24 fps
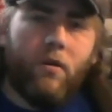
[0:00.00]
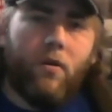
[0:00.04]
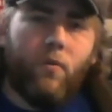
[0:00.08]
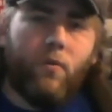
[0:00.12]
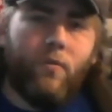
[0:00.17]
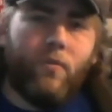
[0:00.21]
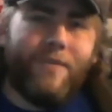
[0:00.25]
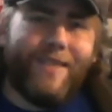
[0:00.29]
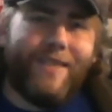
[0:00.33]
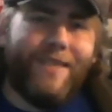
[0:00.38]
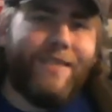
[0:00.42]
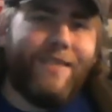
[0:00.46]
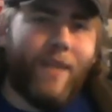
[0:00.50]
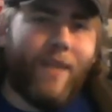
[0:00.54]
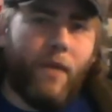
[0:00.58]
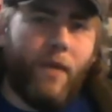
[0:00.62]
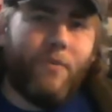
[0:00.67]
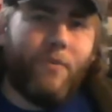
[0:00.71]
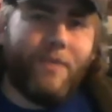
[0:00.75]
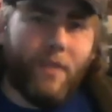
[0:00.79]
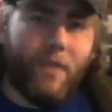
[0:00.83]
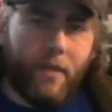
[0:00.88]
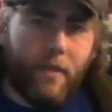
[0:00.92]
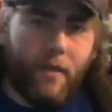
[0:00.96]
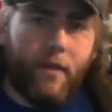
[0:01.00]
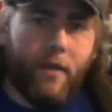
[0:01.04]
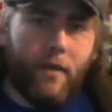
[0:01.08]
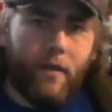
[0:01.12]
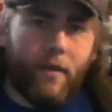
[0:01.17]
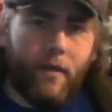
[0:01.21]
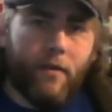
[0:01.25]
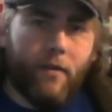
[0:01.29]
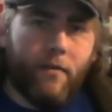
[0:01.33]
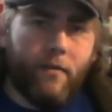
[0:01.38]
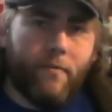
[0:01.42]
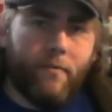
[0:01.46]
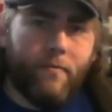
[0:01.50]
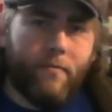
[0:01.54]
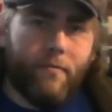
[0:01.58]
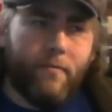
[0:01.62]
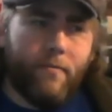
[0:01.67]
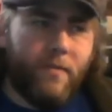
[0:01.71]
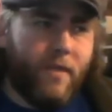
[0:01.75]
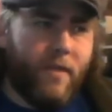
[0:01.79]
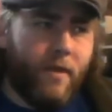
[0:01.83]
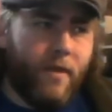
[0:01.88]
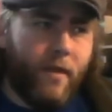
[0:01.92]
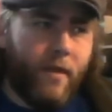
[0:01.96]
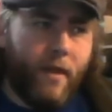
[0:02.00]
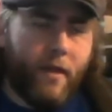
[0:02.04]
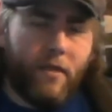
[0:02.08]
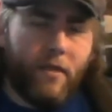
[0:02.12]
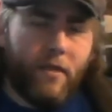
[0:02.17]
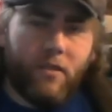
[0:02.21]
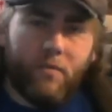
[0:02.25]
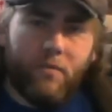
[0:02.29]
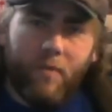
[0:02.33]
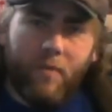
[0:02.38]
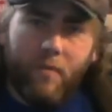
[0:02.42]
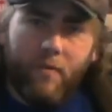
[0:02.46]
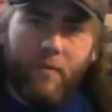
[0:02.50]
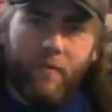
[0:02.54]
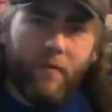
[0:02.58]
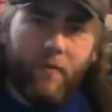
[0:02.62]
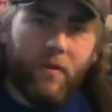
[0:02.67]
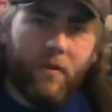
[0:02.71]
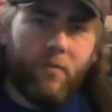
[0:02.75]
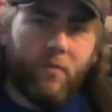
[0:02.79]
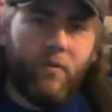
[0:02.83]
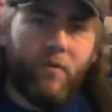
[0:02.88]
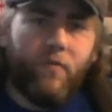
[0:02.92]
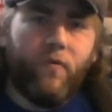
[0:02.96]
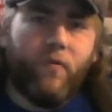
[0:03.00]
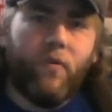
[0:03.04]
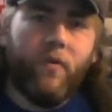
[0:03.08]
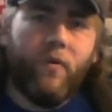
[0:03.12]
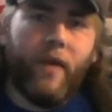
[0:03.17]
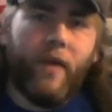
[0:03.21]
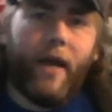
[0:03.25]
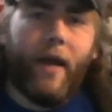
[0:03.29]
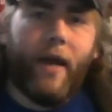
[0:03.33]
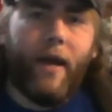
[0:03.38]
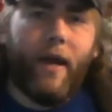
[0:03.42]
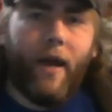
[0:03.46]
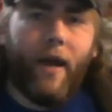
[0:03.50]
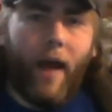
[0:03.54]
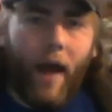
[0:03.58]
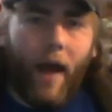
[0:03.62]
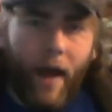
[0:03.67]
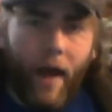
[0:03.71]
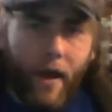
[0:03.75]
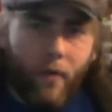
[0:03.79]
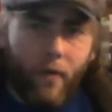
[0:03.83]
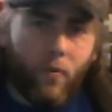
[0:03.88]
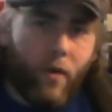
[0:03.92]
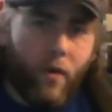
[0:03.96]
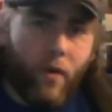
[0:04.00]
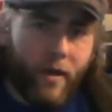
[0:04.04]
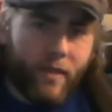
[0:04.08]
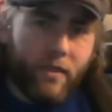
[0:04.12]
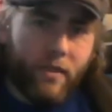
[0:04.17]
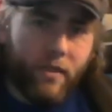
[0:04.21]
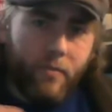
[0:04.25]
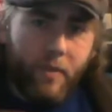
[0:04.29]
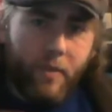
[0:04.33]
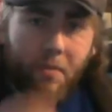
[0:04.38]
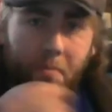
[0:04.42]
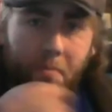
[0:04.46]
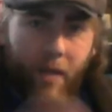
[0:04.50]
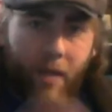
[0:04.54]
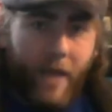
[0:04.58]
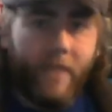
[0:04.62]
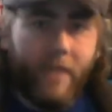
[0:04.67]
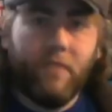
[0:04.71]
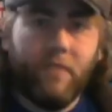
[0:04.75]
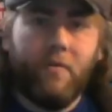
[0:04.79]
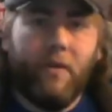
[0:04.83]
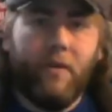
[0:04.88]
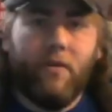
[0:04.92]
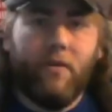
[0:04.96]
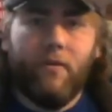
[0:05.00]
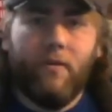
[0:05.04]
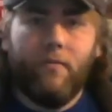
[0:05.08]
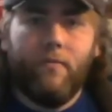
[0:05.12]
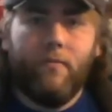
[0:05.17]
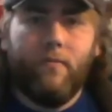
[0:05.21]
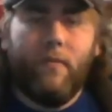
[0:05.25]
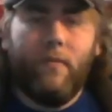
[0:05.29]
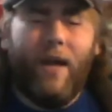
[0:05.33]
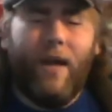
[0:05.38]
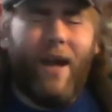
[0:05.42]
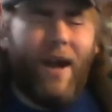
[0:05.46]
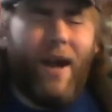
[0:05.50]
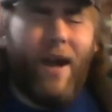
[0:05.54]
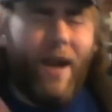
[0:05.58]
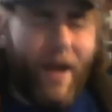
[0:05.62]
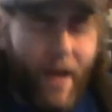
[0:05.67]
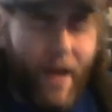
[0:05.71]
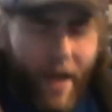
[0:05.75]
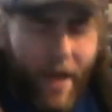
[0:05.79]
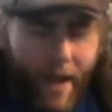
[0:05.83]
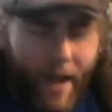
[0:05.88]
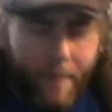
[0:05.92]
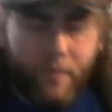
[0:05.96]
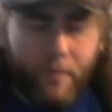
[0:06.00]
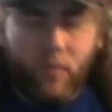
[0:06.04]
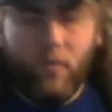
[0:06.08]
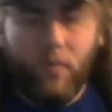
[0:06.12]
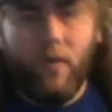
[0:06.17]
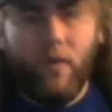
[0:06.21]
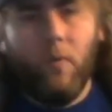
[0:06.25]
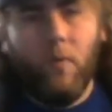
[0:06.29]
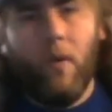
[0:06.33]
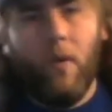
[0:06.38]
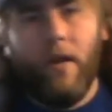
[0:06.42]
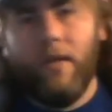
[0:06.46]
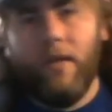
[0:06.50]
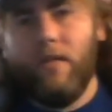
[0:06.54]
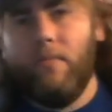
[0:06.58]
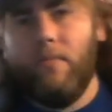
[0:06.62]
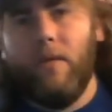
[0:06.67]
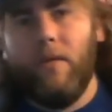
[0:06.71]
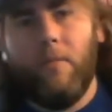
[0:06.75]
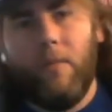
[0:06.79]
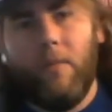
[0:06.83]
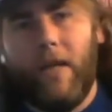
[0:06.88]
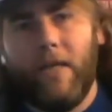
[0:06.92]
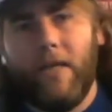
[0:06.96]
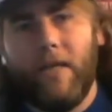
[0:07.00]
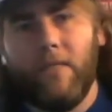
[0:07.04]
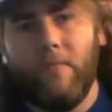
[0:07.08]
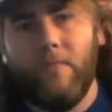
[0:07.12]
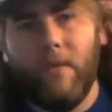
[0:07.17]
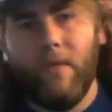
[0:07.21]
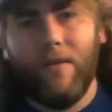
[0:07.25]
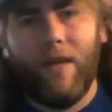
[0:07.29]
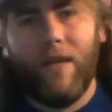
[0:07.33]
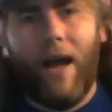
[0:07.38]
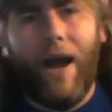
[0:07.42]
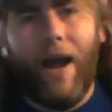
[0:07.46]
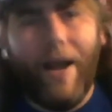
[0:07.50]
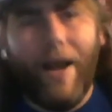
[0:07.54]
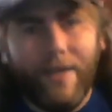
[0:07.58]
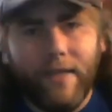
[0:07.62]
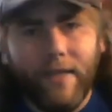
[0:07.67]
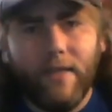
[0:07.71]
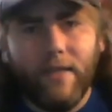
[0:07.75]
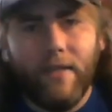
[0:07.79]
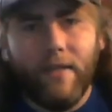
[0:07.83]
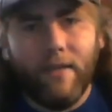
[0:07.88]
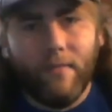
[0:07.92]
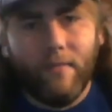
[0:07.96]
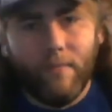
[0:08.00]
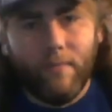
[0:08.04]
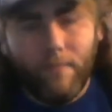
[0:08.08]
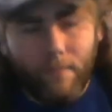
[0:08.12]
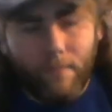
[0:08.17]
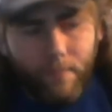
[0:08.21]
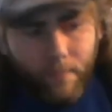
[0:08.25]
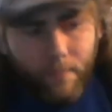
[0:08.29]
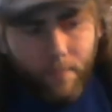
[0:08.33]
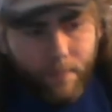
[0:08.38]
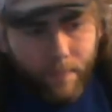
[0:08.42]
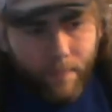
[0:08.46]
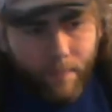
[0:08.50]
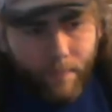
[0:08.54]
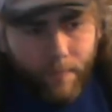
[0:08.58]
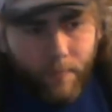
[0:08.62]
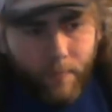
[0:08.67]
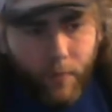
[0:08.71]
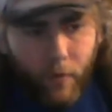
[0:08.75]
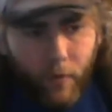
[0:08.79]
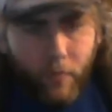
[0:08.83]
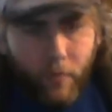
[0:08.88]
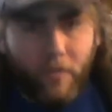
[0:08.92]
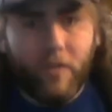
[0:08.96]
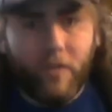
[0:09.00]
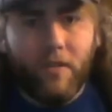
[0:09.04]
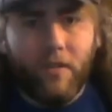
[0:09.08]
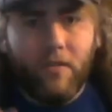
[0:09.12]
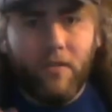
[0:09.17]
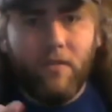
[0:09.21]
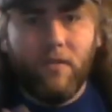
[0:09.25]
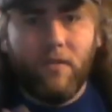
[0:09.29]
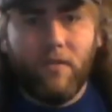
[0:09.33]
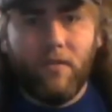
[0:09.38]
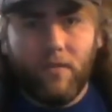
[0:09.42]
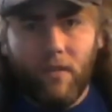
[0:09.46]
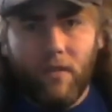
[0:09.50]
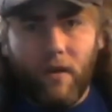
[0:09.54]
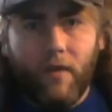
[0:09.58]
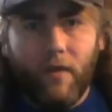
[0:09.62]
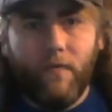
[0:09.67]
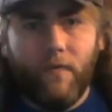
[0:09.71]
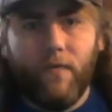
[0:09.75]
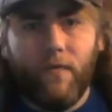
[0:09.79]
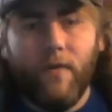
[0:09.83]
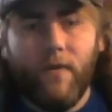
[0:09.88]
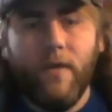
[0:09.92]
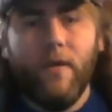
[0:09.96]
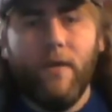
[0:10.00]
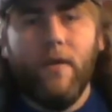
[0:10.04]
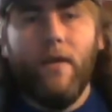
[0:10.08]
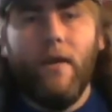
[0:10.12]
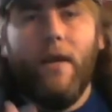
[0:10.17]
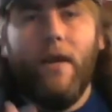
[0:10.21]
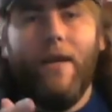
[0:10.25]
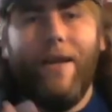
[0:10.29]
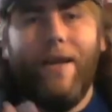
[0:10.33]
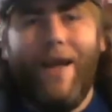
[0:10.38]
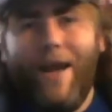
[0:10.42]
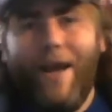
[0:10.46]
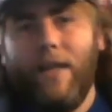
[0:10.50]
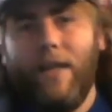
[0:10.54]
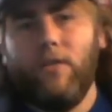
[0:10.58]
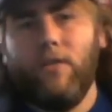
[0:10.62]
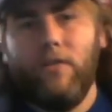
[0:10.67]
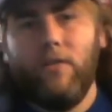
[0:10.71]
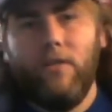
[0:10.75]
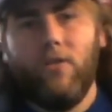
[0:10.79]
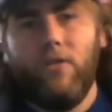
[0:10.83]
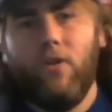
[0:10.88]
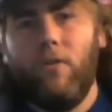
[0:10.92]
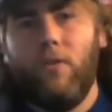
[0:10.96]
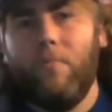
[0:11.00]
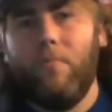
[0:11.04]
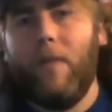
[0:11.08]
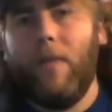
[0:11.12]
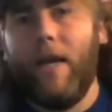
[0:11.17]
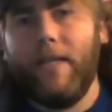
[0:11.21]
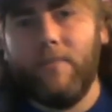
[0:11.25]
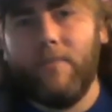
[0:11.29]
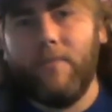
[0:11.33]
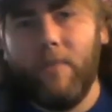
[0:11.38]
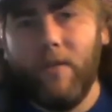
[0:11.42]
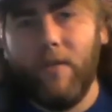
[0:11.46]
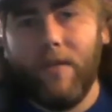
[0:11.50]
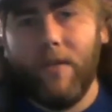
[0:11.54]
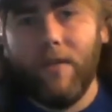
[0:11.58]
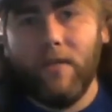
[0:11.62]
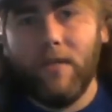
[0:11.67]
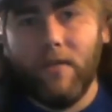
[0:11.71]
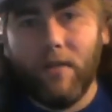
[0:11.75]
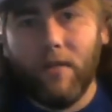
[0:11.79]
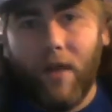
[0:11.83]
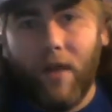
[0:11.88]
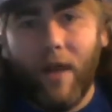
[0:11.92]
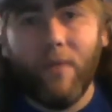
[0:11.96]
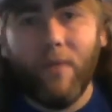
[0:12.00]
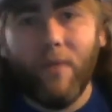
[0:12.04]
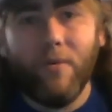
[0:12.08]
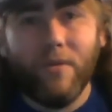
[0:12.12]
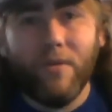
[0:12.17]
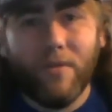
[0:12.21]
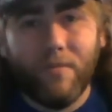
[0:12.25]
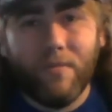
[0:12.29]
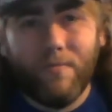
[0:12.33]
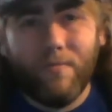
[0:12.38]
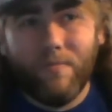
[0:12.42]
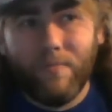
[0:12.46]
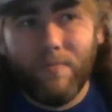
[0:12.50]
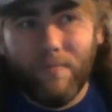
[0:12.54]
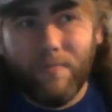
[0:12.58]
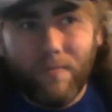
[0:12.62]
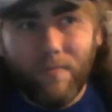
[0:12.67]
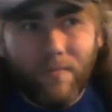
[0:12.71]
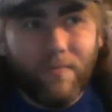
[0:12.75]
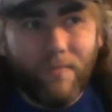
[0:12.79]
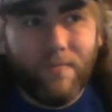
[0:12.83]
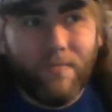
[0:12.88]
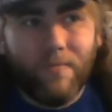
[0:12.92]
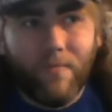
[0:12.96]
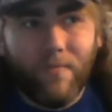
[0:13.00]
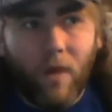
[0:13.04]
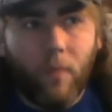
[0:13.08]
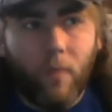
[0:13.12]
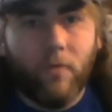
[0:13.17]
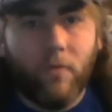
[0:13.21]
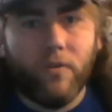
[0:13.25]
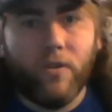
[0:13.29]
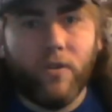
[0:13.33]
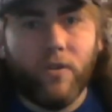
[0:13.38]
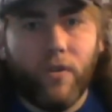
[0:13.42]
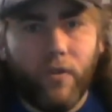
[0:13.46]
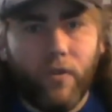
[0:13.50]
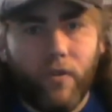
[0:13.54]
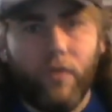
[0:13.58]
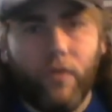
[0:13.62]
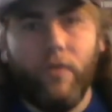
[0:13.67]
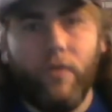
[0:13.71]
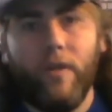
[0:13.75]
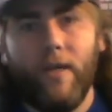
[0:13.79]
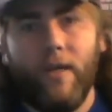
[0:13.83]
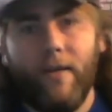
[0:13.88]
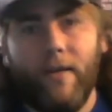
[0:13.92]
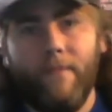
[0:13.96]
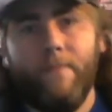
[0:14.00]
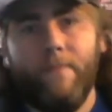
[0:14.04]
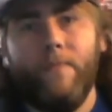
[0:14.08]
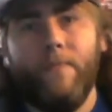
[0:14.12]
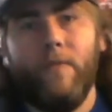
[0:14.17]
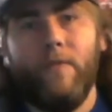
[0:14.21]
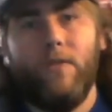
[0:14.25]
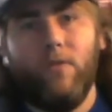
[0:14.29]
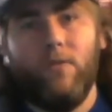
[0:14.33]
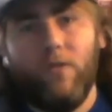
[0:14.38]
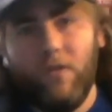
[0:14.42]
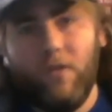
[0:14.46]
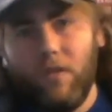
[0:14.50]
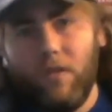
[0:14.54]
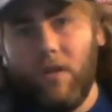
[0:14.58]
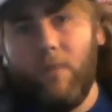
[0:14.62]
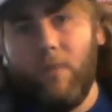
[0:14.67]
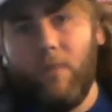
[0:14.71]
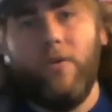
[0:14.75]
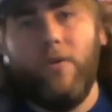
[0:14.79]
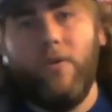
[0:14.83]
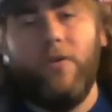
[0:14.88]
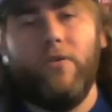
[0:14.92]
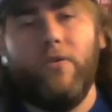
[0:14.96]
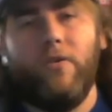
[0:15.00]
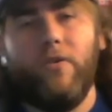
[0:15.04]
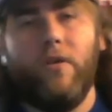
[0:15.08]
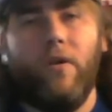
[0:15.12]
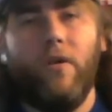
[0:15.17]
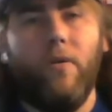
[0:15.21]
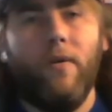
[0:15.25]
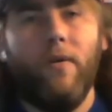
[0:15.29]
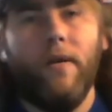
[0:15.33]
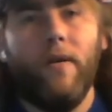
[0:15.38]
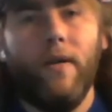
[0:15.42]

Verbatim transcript: Since I was a kid, teenage, maybe a little before that, I wanted to be a blacksmith. Absolutely wanted to be a blacksmith. I didn't purchase the stuff and actually start blacksmithing until I was almost 30, so just a couple years ago